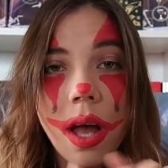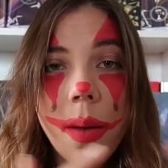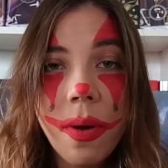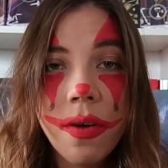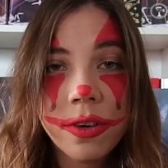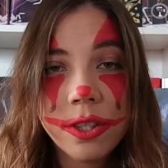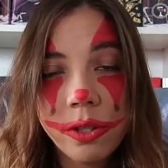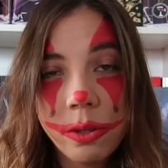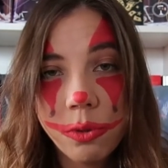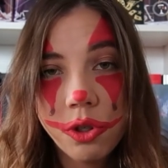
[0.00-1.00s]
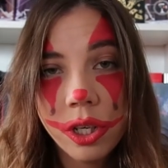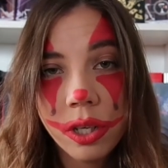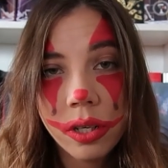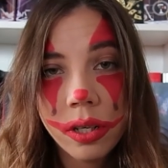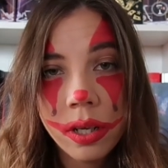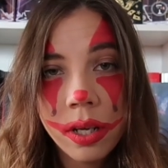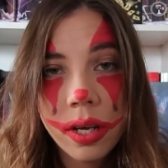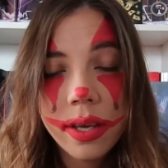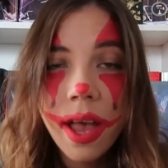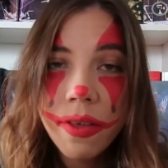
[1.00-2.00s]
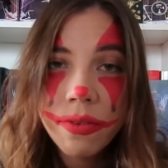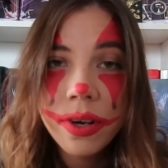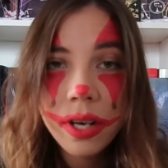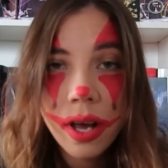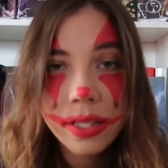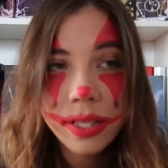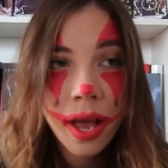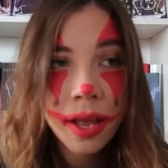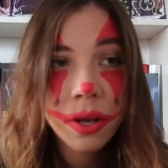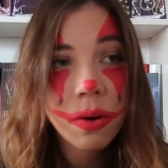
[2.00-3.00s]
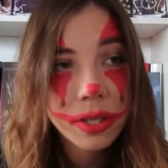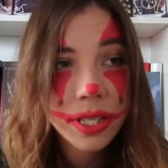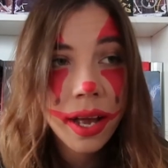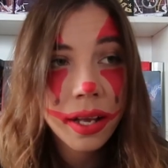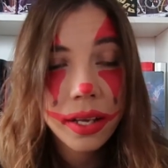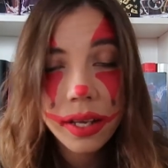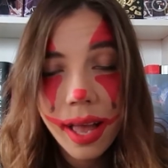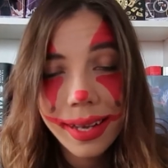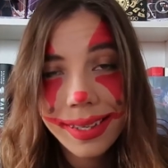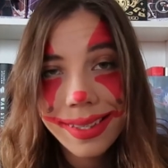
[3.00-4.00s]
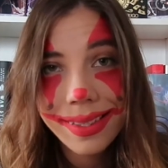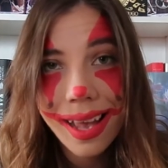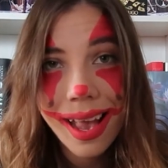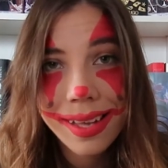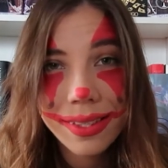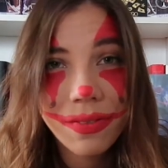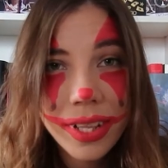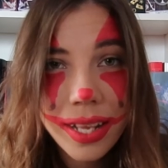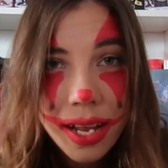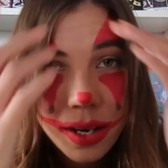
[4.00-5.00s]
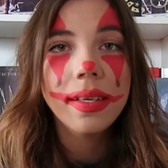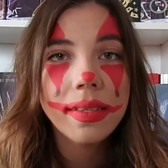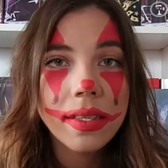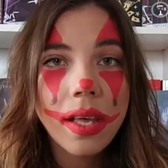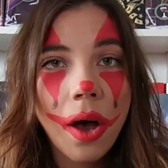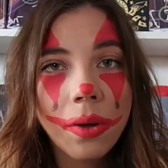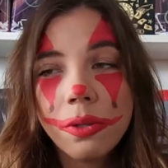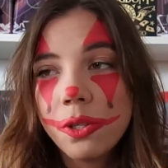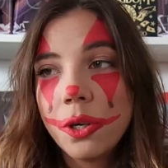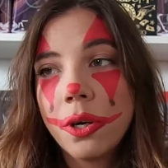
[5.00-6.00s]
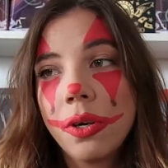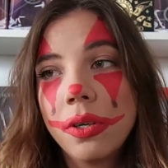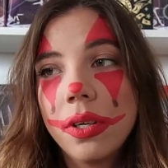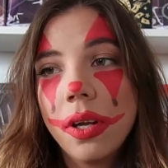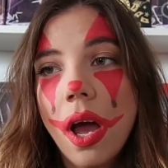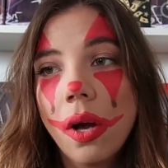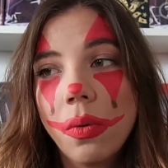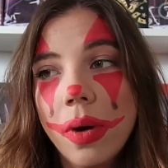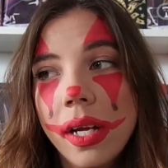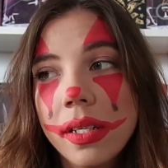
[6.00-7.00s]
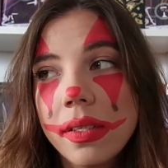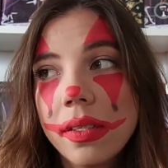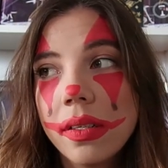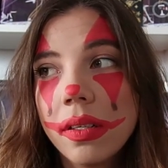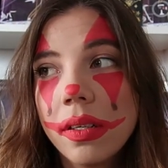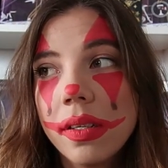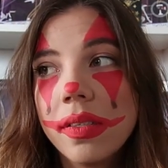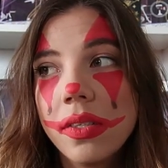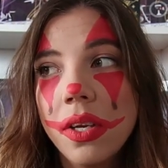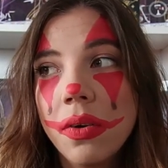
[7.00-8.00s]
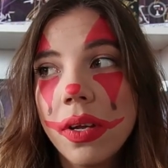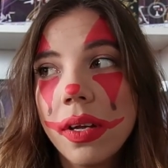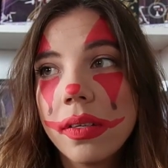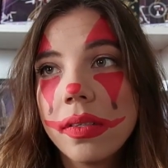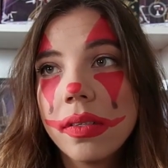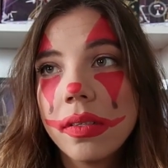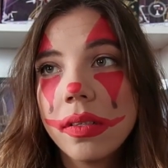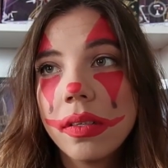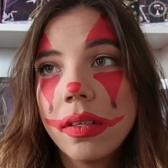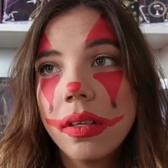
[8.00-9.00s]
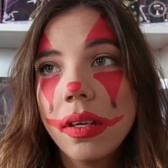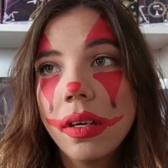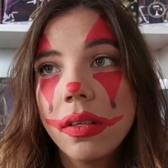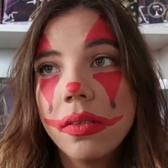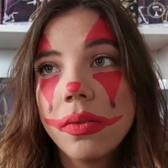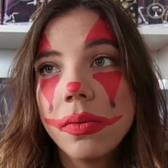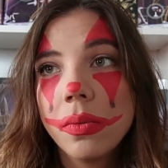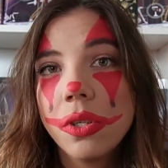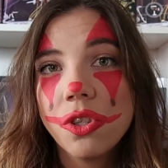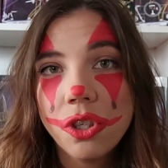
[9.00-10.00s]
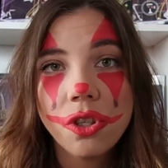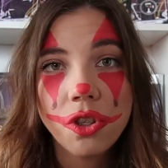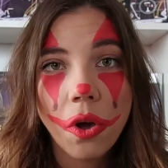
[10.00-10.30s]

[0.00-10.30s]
a perfect solution. Catherine not dying, or dying at least as the villain. This is how you turn a great series into a shit